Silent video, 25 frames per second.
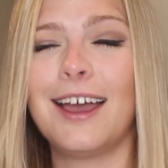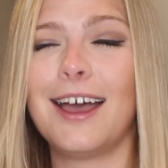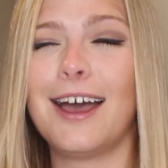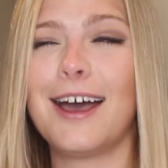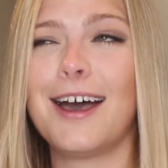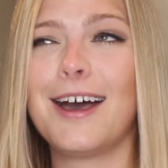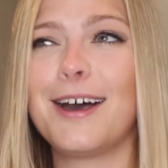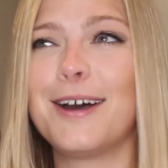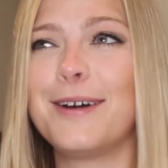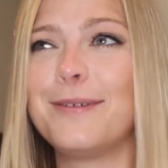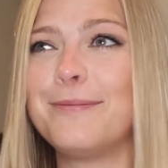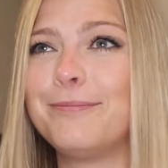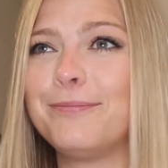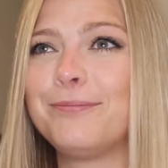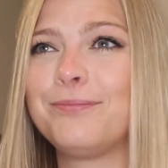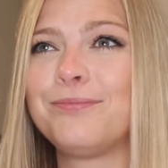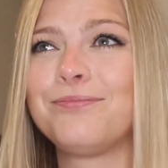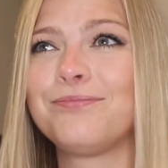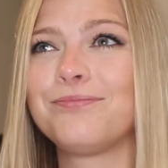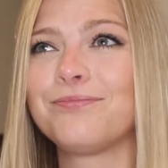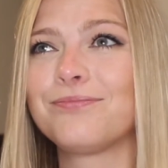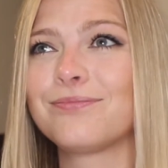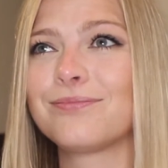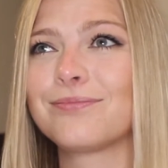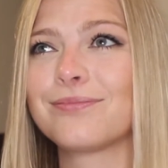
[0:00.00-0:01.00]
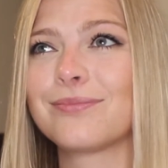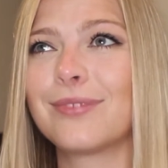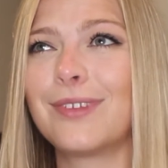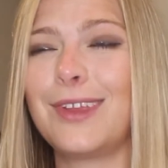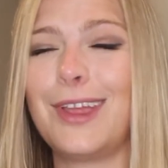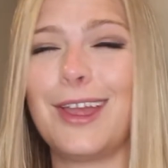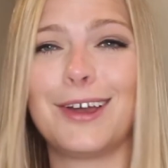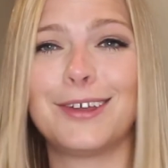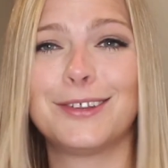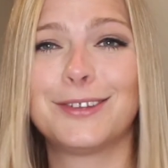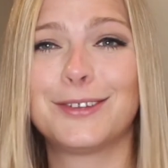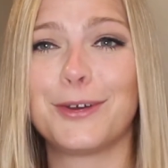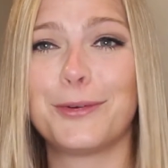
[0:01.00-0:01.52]
Um,
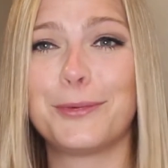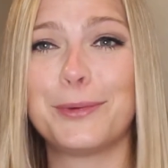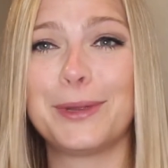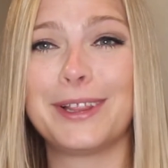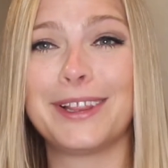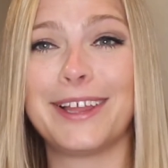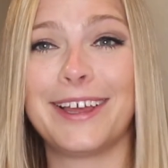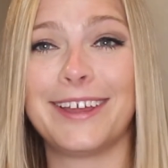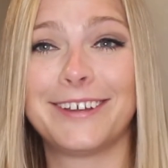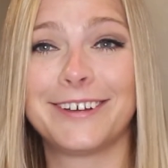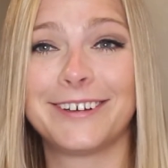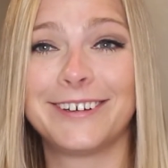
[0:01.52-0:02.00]
yeah, so we let